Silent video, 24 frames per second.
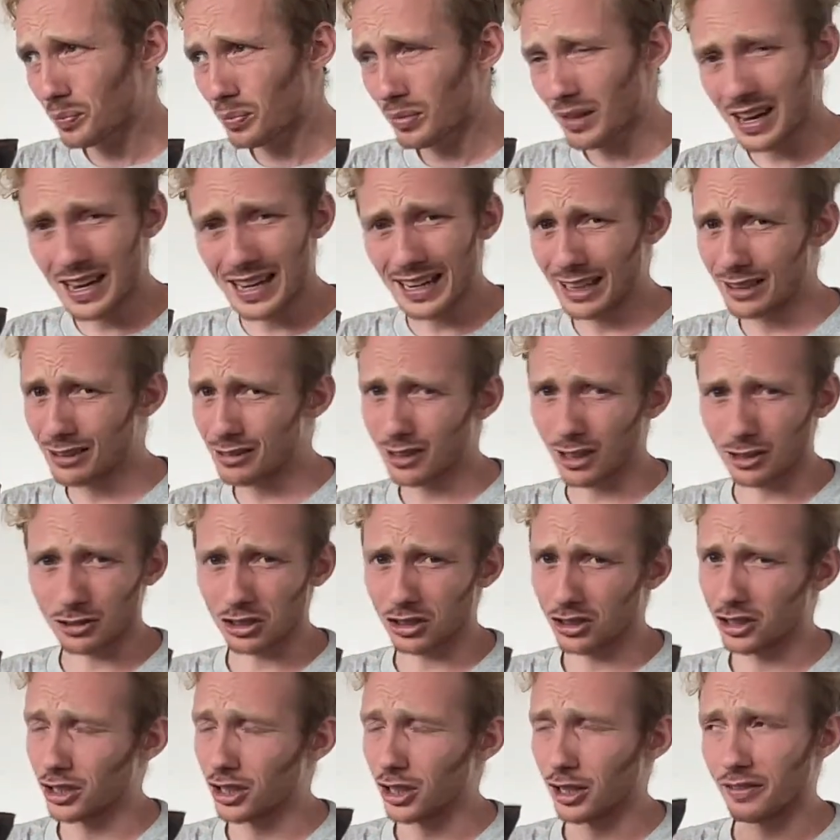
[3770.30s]
It hits such a
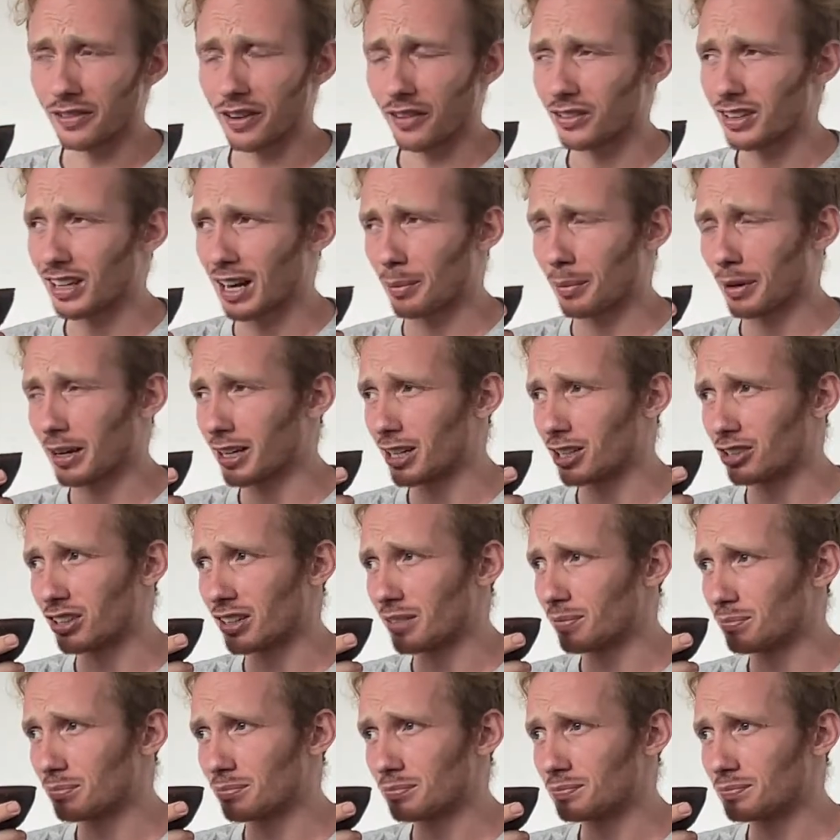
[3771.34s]
nerve every time I hear it.